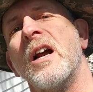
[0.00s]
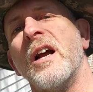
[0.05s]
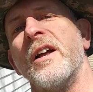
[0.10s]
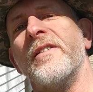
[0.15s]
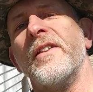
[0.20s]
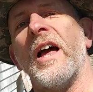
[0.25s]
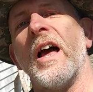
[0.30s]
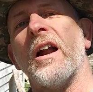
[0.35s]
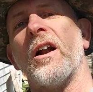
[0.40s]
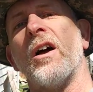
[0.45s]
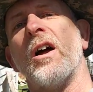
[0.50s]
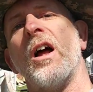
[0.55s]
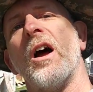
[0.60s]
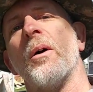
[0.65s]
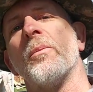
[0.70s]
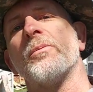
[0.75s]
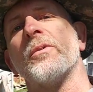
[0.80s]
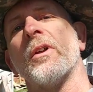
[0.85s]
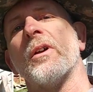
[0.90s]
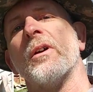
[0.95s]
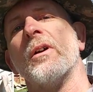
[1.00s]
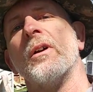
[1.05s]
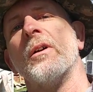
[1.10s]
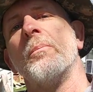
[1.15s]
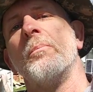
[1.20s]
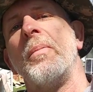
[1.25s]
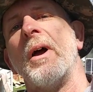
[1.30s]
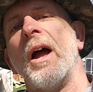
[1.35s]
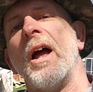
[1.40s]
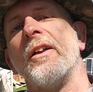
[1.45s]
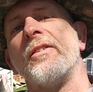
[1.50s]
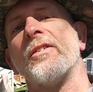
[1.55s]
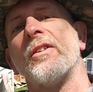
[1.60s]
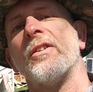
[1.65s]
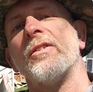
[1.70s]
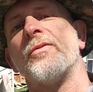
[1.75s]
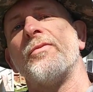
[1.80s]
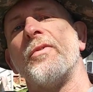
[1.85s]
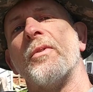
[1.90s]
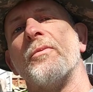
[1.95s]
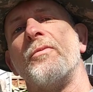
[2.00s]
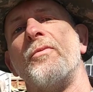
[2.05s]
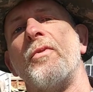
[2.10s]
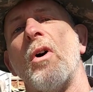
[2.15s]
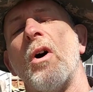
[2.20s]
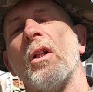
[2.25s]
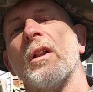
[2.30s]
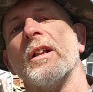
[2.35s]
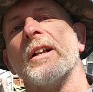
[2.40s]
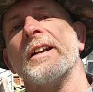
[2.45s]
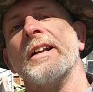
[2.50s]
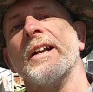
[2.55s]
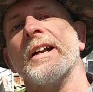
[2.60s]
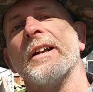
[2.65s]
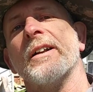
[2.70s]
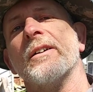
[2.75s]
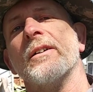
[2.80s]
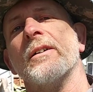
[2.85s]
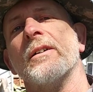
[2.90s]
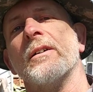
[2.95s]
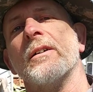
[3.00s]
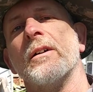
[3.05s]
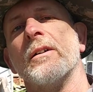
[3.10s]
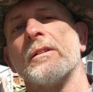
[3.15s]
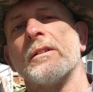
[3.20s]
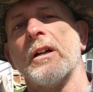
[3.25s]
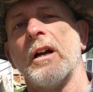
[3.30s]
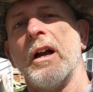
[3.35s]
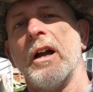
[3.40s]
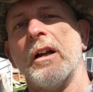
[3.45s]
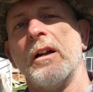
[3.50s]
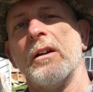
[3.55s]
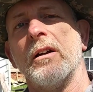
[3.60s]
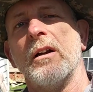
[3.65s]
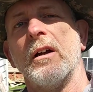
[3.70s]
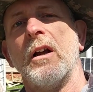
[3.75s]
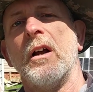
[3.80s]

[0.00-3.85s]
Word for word: And that'll help the baskets from falling in, okay?